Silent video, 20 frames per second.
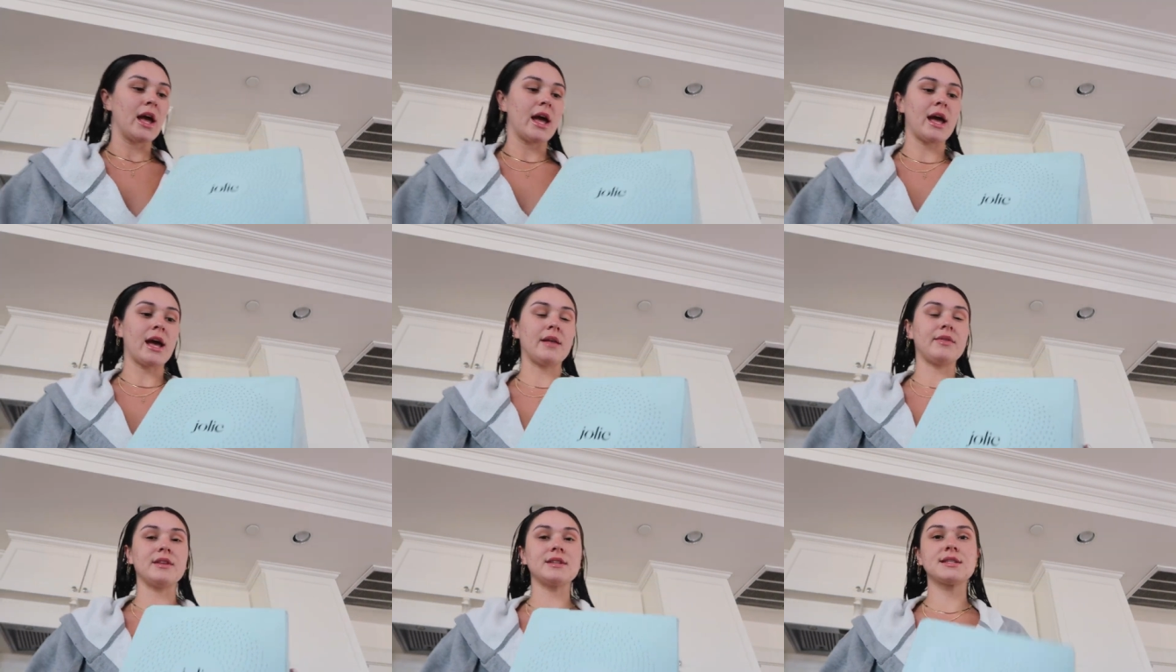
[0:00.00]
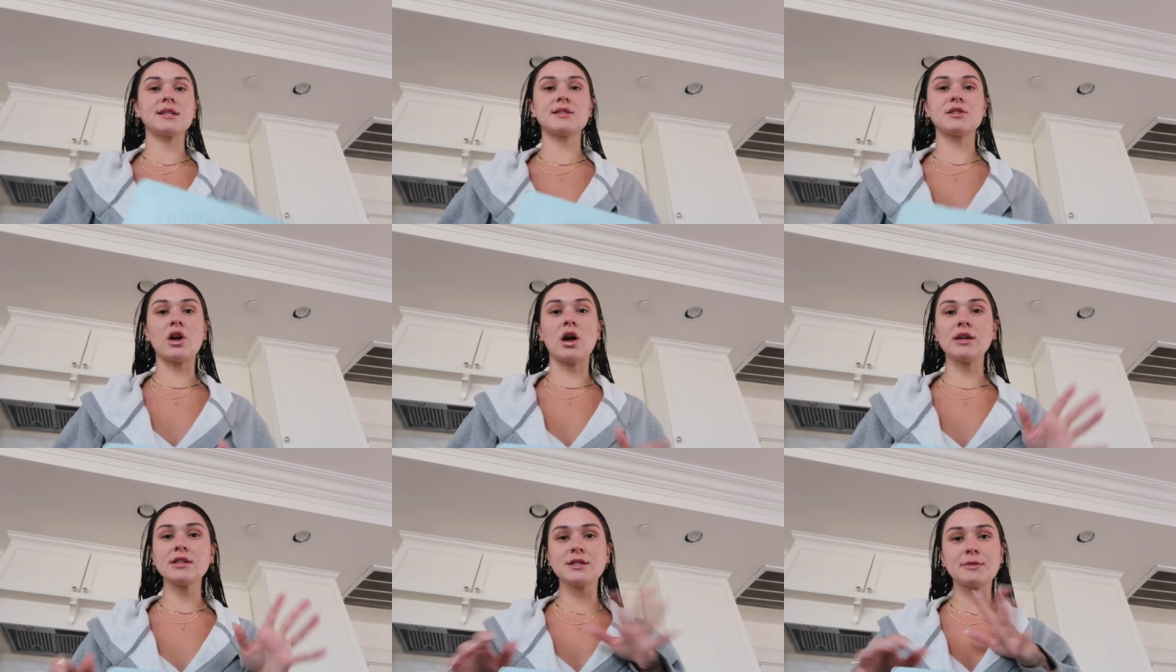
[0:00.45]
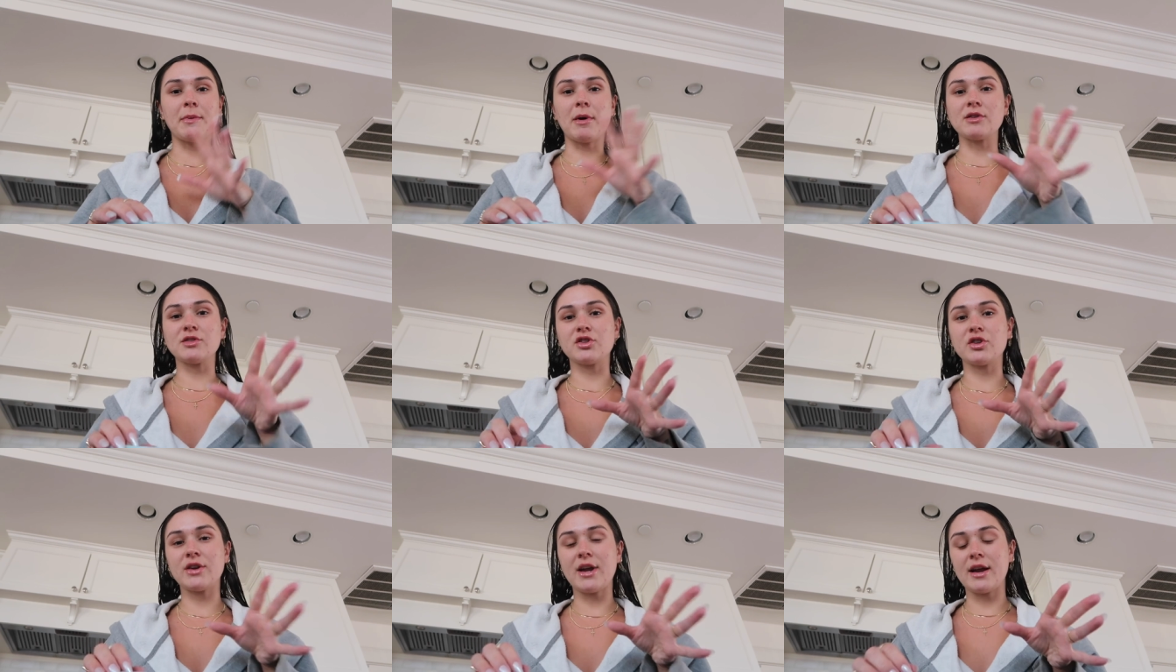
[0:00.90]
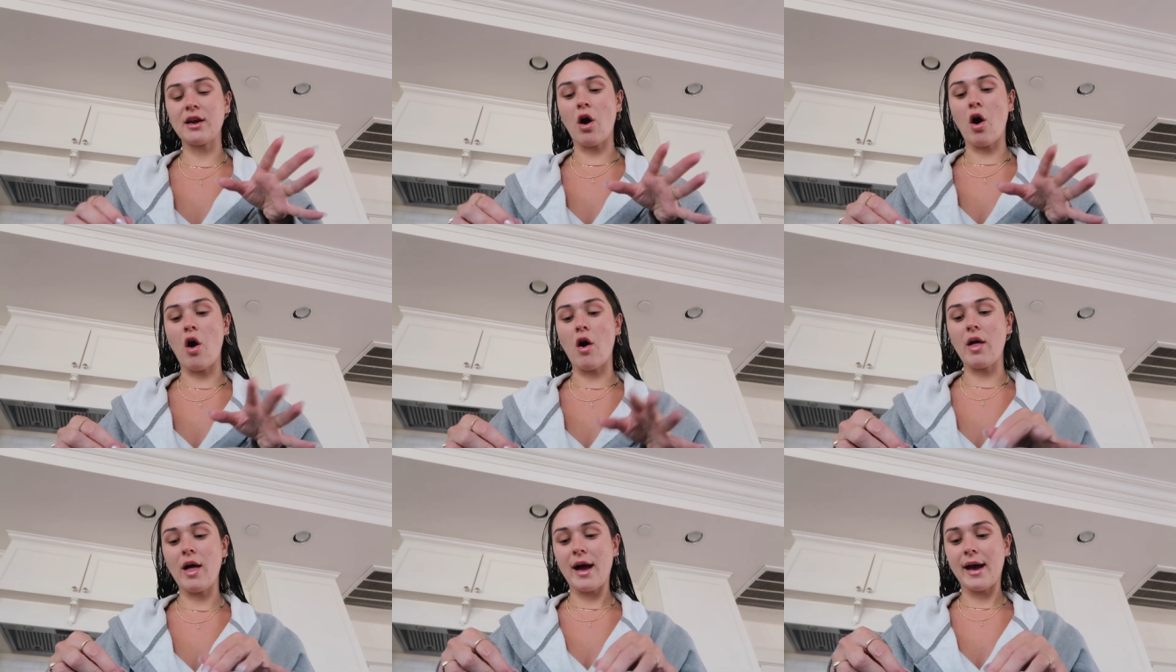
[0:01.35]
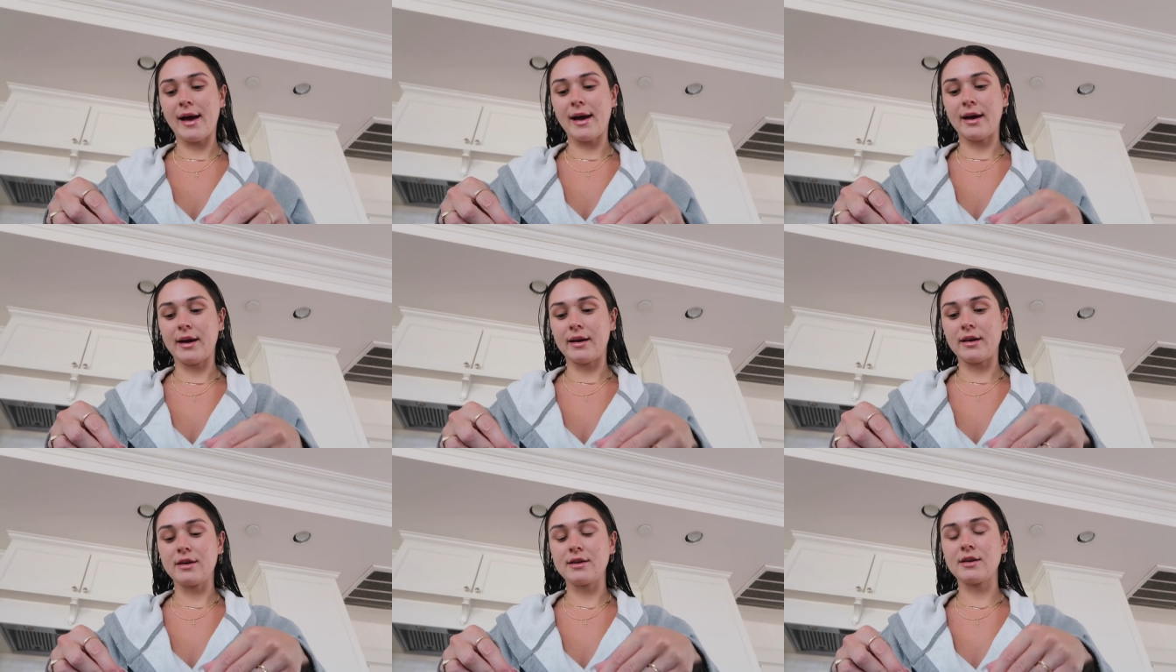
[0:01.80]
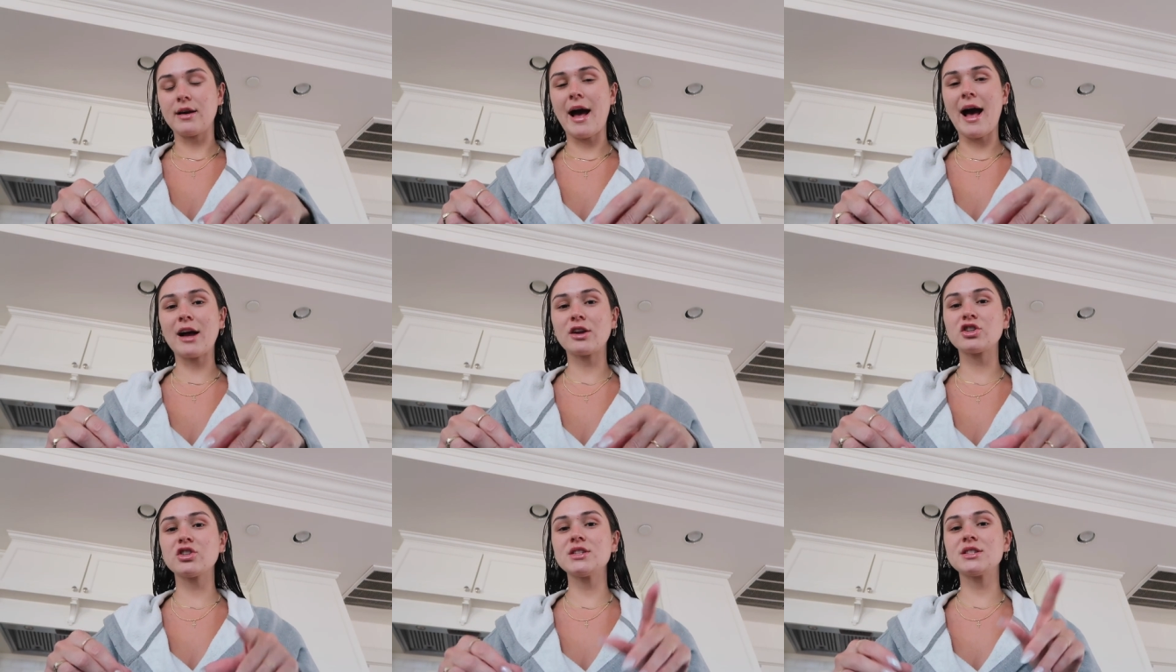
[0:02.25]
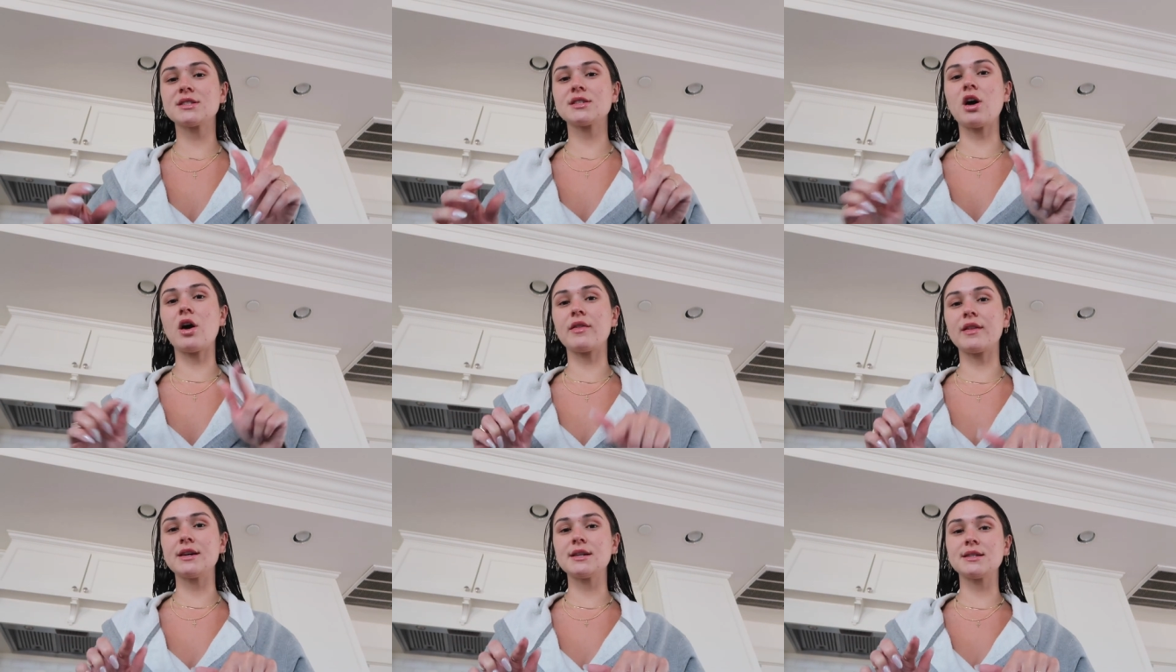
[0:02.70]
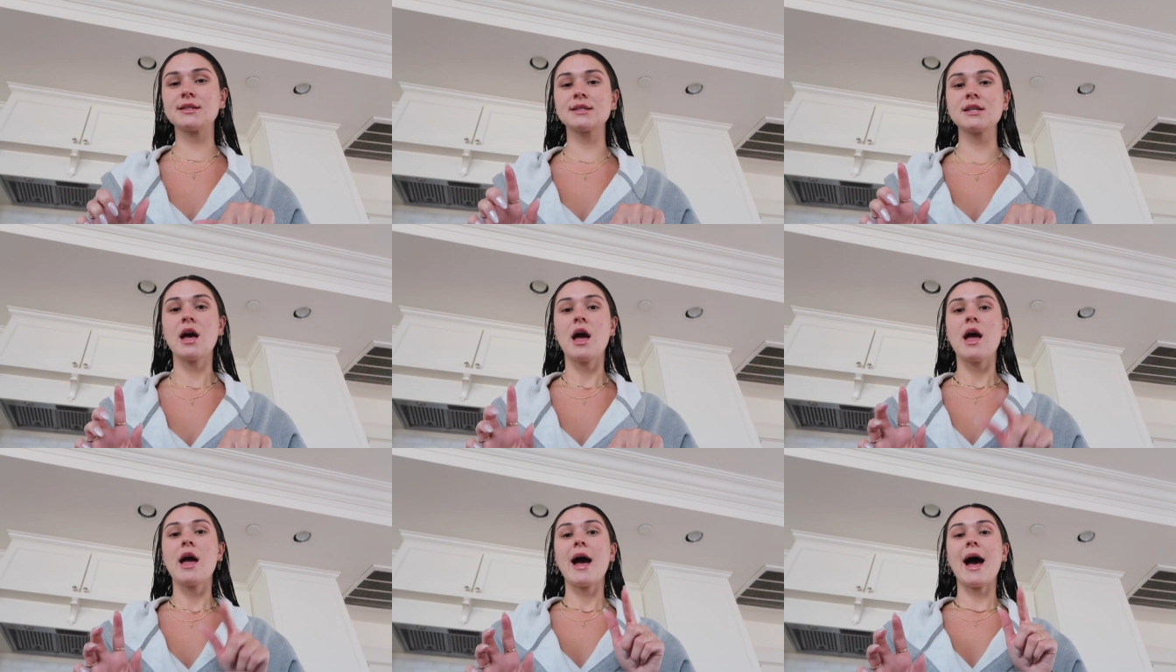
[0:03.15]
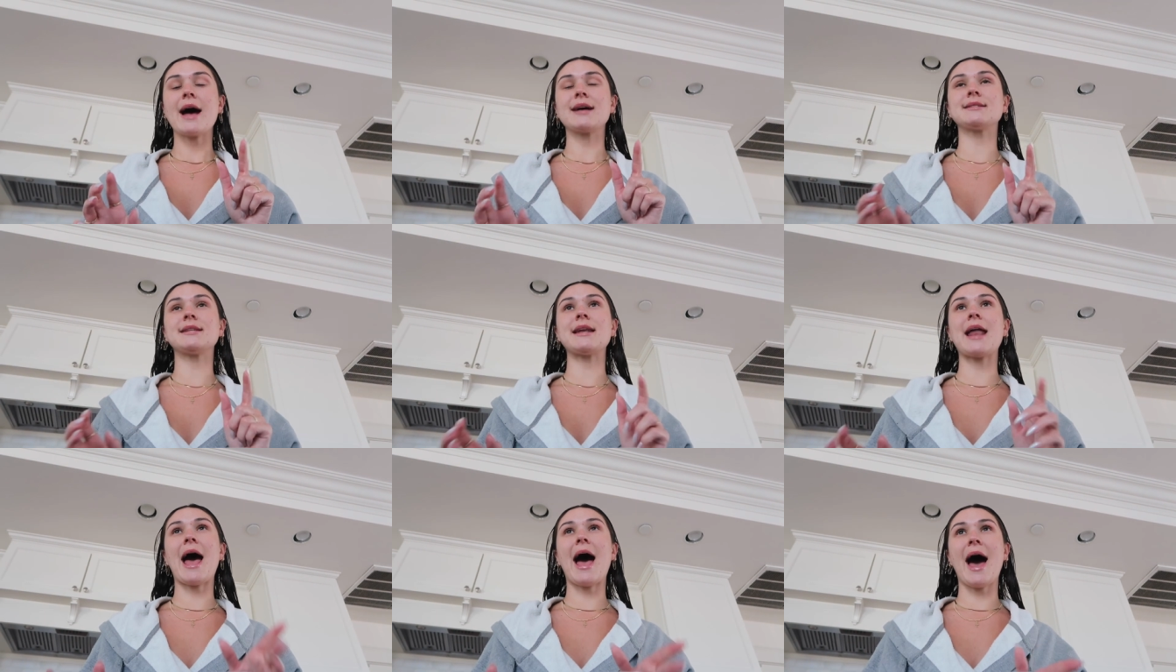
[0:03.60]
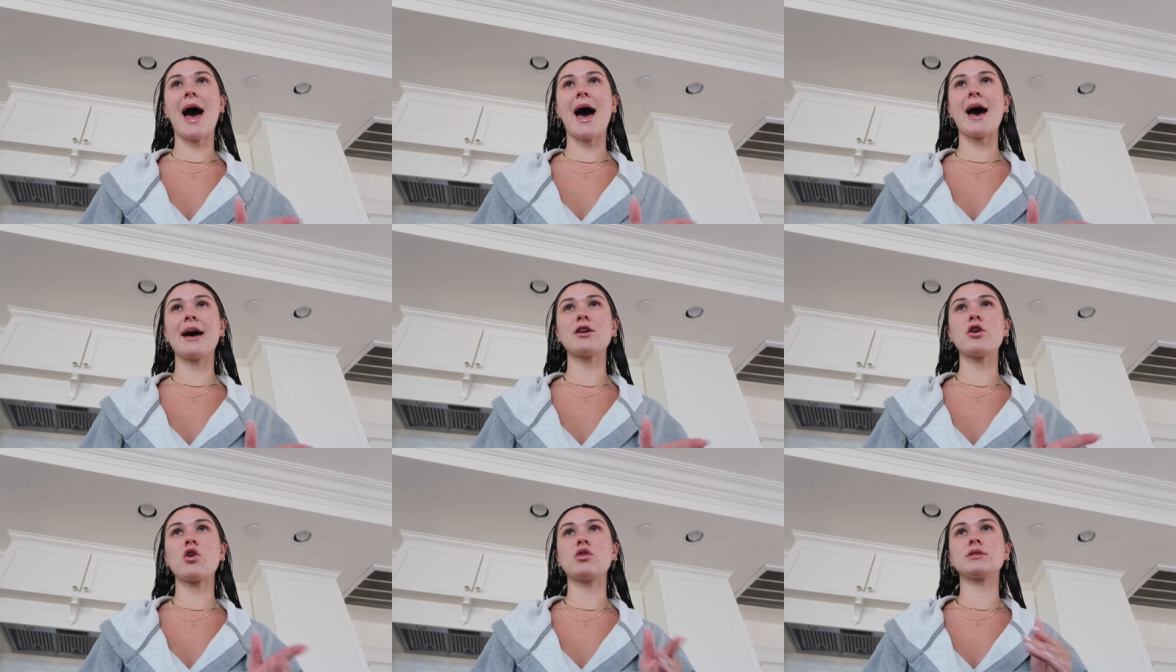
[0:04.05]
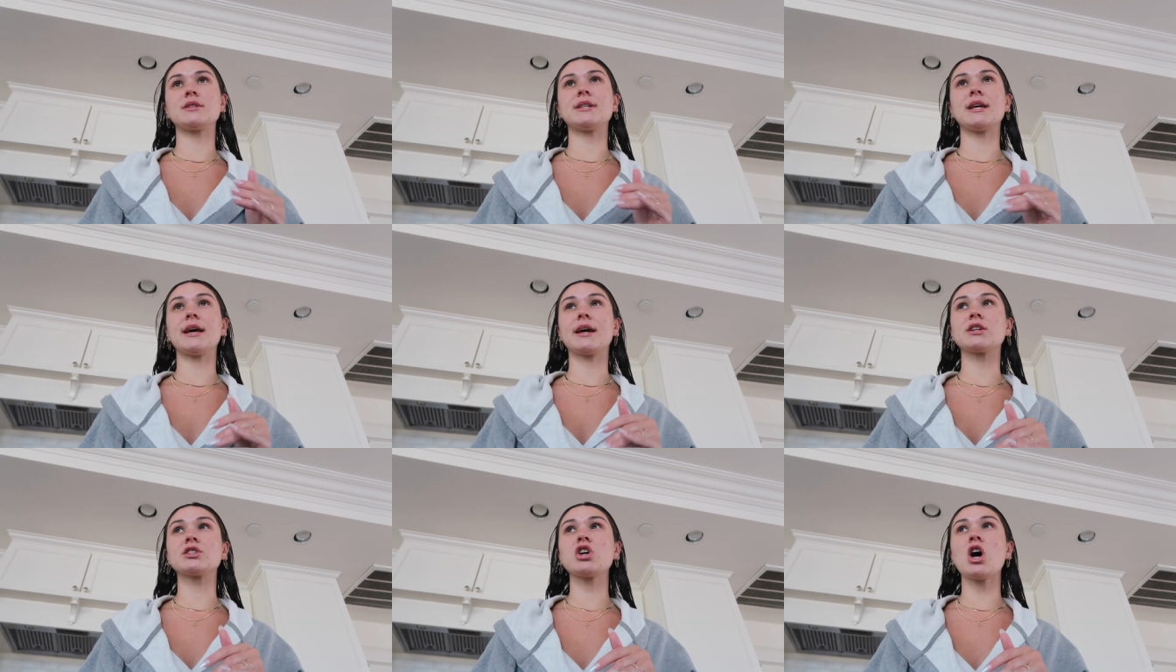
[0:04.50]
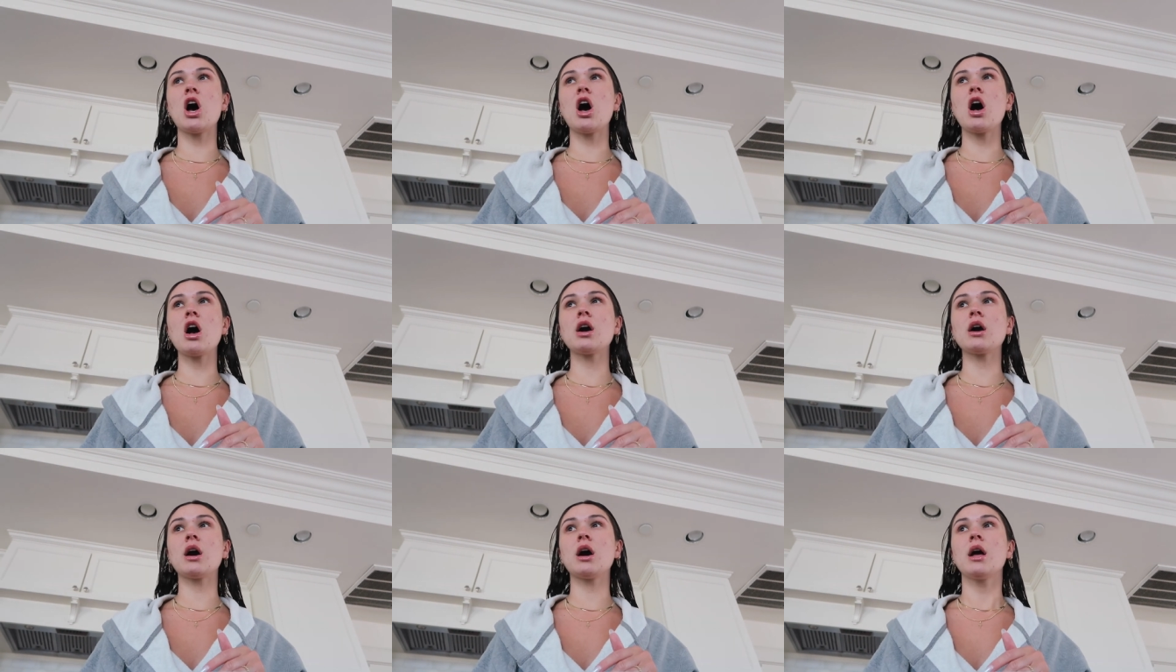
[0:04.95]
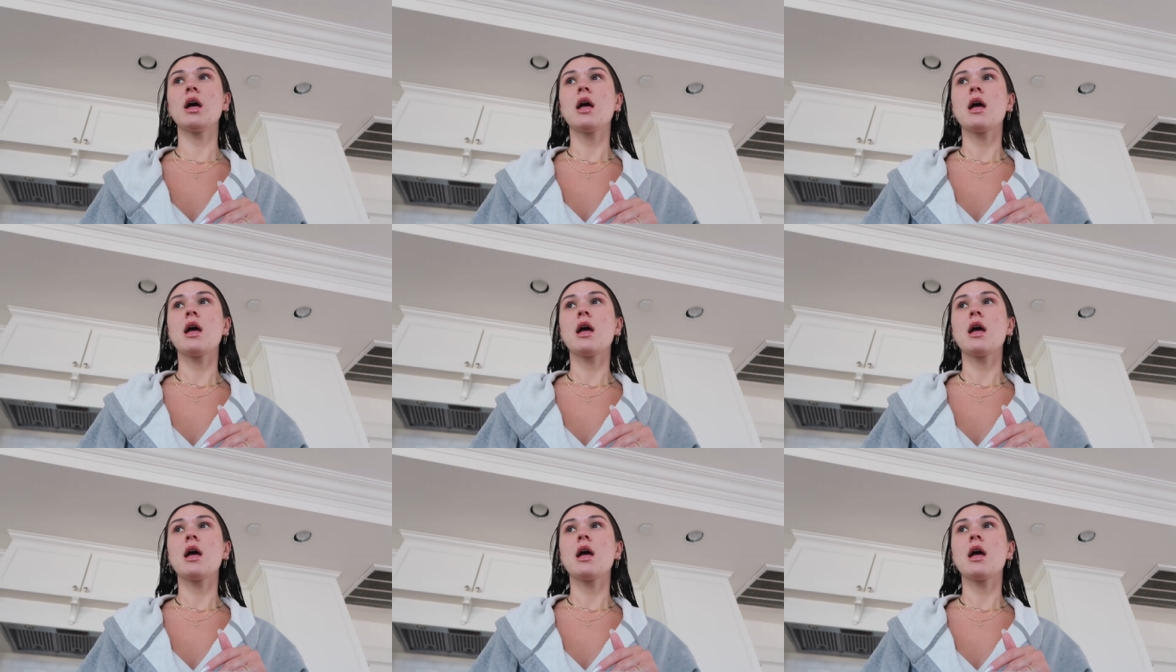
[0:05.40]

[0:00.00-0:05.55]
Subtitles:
And this is not sponsored at all. I actually saw this as an ad on TikTok